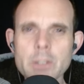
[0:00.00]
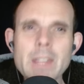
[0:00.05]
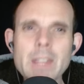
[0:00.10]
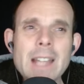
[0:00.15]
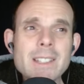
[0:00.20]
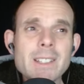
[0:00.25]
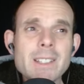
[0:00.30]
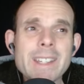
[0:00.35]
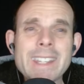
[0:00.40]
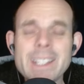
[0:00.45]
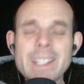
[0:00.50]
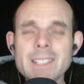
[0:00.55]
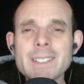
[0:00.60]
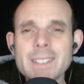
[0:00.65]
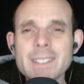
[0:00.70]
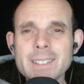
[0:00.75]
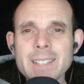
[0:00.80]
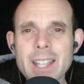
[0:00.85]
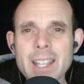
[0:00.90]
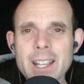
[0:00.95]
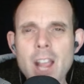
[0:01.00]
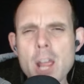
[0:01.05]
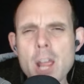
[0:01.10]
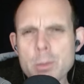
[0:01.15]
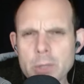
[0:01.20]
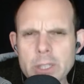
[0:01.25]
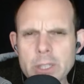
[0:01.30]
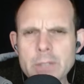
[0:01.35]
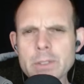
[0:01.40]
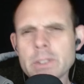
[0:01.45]
That's akin to saying, I
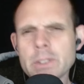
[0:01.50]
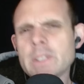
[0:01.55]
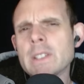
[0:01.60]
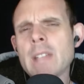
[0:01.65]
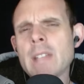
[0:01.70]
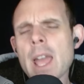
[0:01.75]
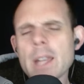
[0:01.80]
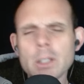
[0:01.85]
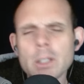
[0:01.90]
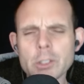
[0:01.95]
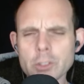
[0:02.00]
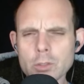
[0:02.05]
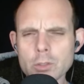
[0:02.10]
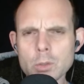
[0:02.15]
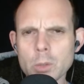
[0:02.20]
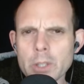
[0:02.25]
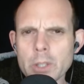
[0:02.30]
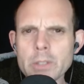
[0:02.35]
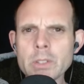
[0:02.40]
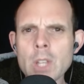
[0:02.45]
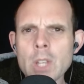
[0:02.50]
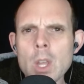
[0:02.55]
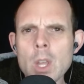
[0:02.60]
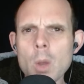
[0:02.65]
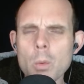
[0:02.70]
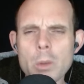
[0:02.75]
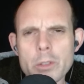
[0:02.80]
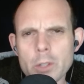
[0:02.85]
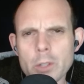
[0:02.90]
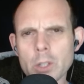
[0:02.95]
believe it's an adult's choice
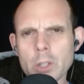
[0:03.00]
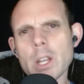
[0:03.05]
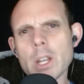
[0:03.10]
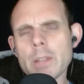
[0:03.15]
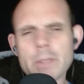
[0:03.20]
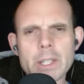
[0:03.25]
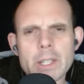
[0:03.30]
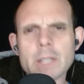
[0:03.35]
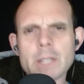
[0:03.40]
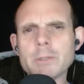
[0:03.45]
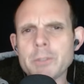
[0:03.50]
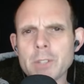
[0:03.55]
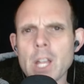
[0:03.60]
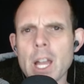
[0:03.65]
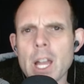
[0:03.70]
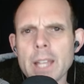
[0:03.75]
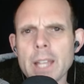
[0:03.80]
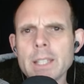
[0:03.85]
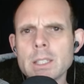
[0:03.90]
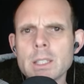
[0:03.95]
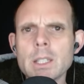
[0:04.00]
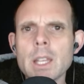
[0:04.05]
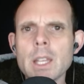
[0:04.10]
whether or not they can fly.